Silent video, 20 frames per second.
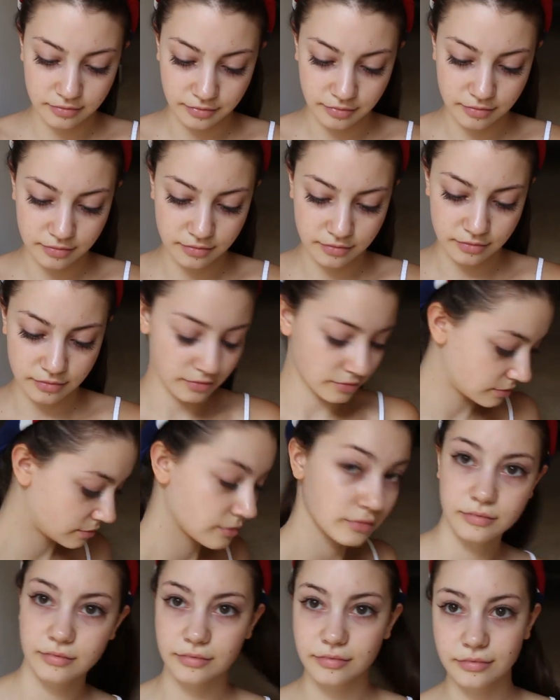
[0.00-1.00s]
That's pretty
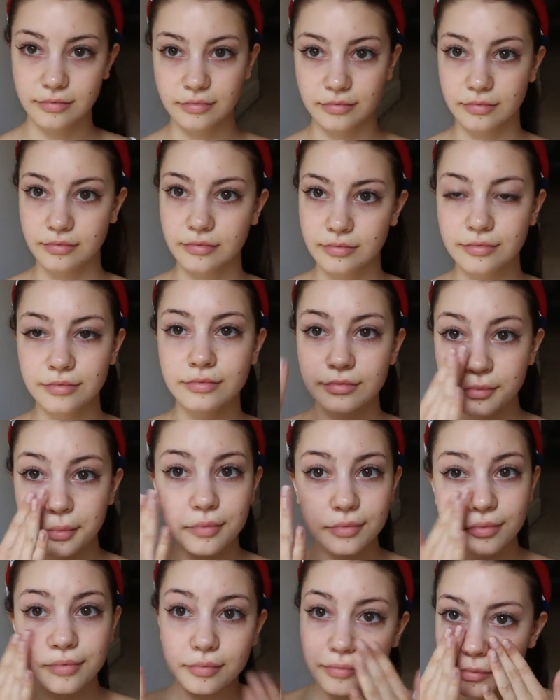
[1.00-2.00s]
important. Um,
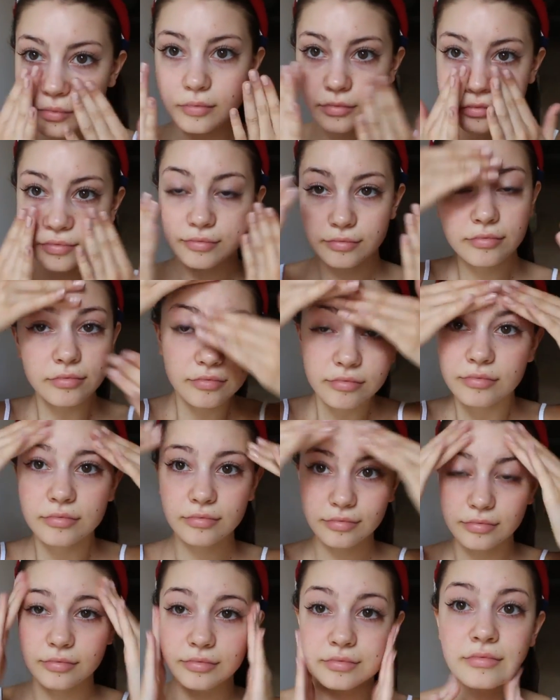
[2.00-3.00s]
you can even just
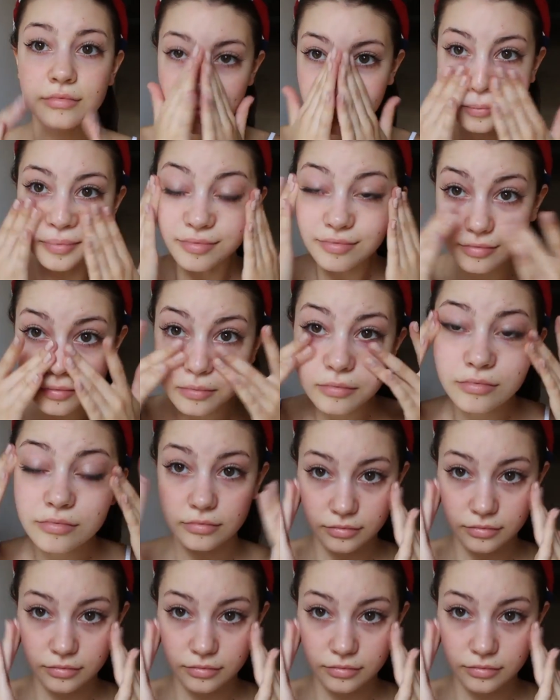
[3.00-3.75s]
wear primer.